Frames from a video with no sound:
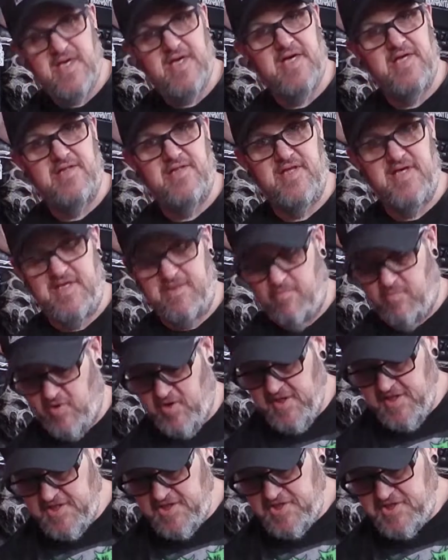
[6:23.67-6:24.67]
in the
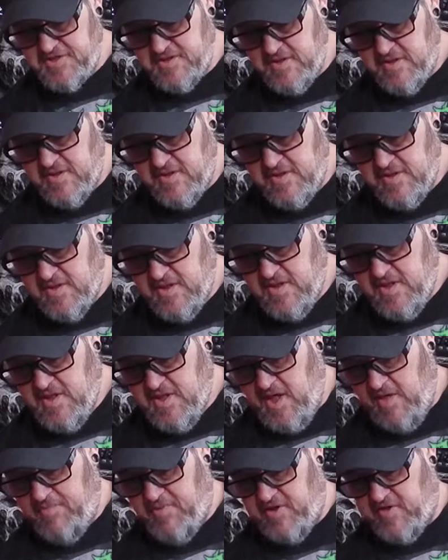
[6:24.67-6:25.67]
bridge.
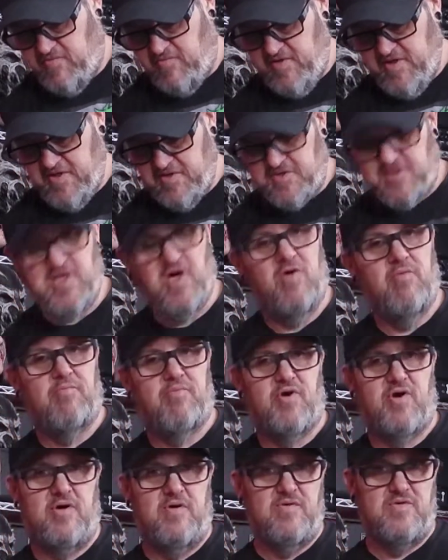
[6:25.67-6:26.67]
I put a real Tone
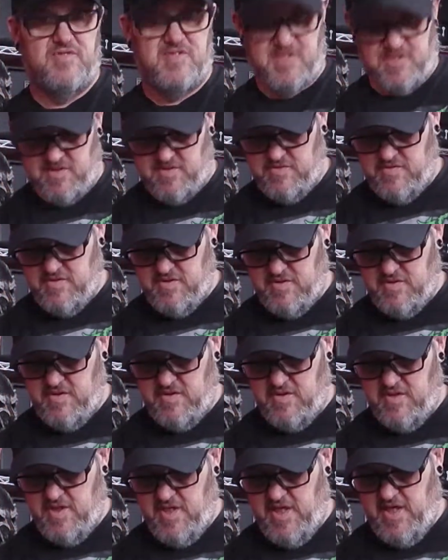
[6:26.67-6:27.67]
Pros
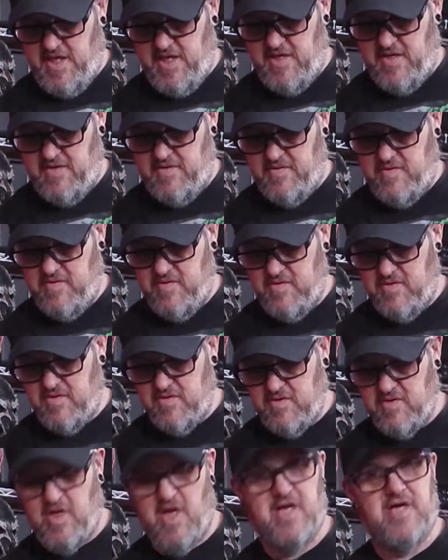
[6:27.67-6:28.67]

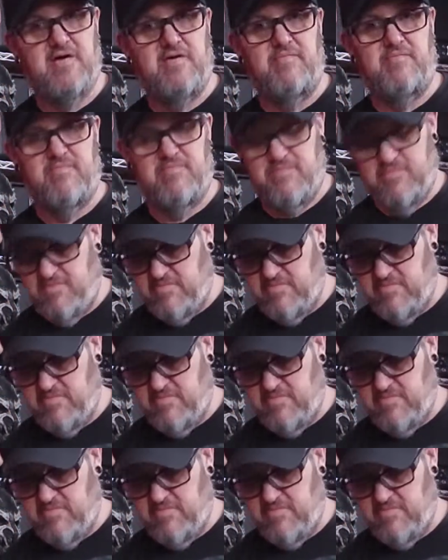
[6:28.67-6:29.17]
locking